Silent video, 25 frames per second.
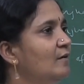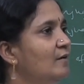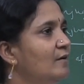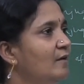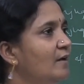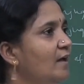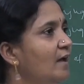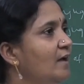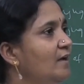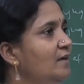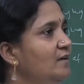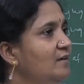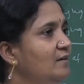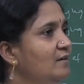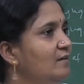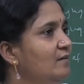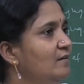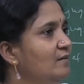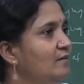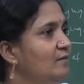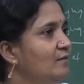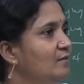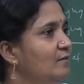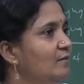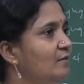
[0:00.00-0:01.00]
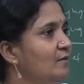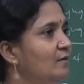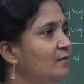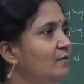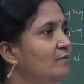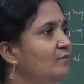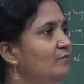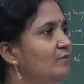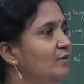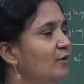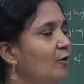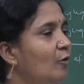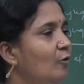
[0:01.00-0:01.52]
right.
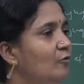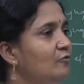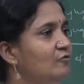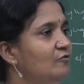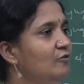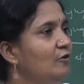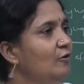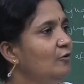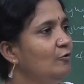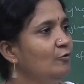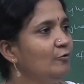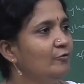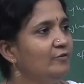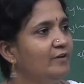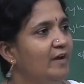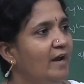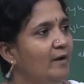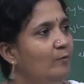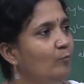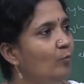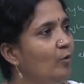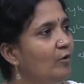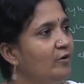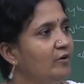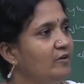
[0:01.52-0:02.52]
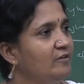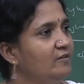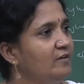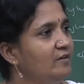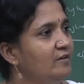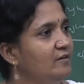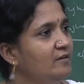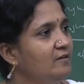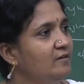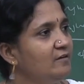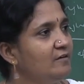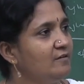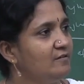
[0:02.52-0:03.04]
We also looked at what are
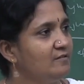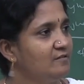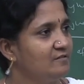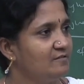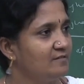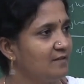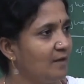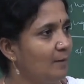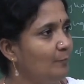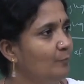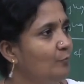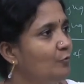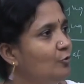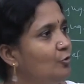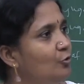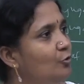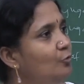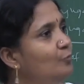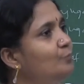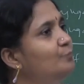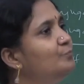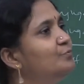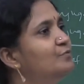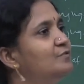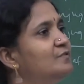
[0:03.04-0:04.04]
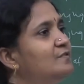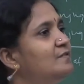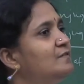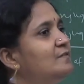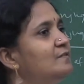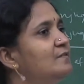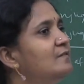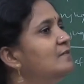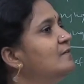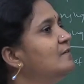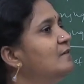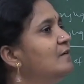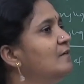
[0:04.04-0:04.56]
the subgroups,
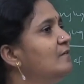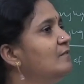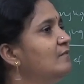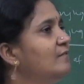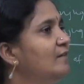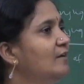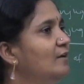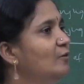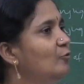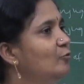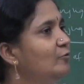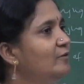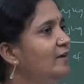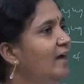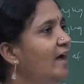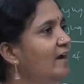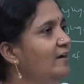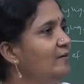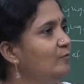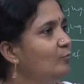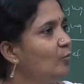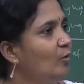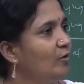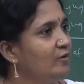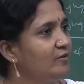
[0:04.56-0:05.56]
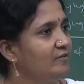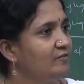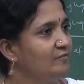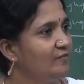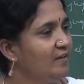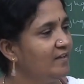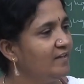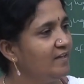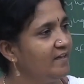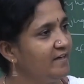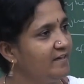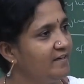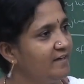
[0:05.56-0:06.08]
we looked at what
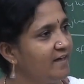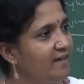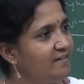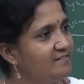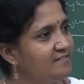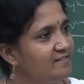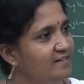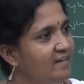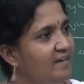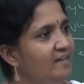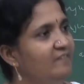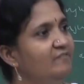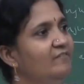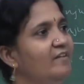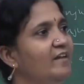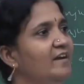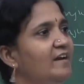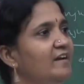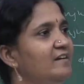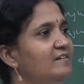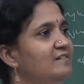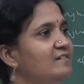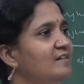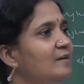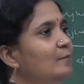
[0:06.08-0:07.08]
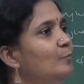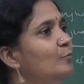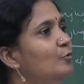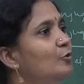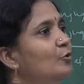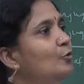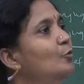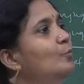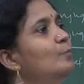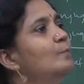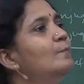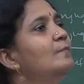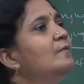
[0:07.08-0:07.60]
whether it has an invariant
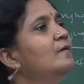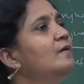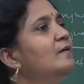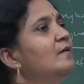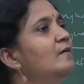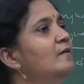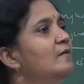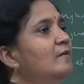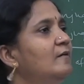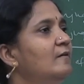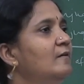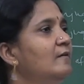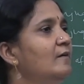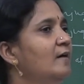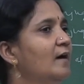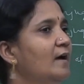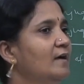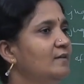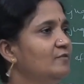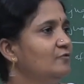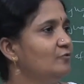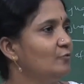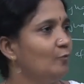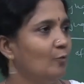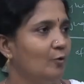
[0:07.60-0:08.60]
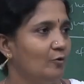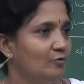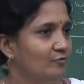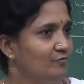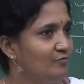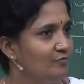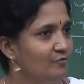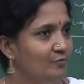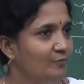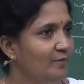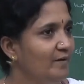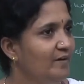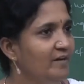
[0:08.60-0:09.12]
subgroup and so on.
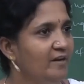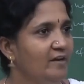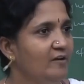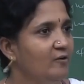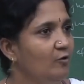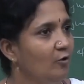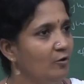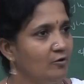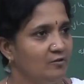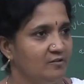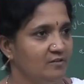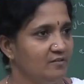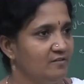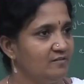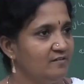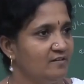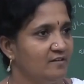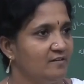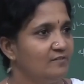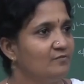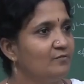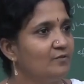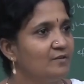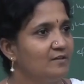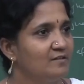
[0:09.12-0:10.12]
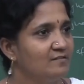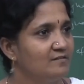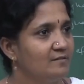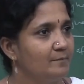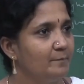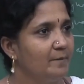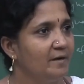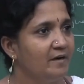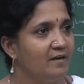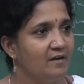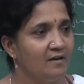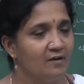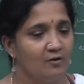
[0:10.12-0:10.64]
So, we did all these things for the
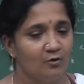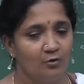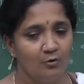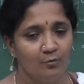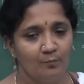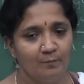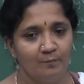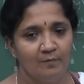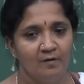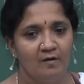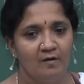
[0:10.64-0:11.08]
symmetric group.